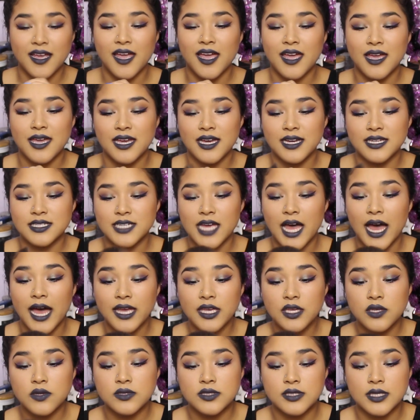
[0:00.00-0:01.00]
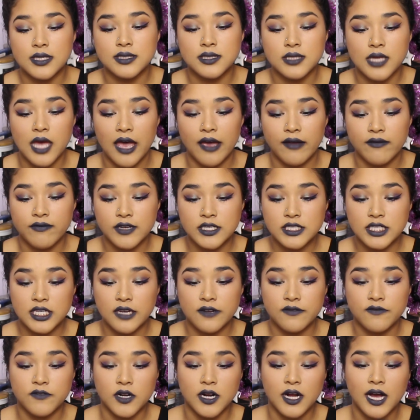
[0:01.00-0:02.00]
And I use this every
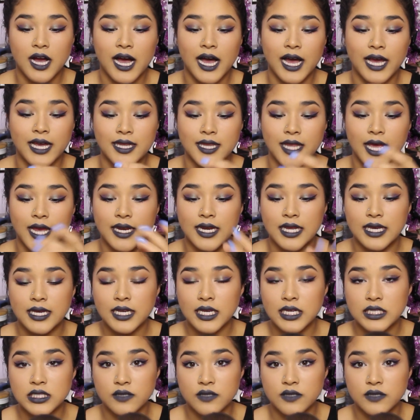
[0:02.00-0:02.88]
day for highlighting.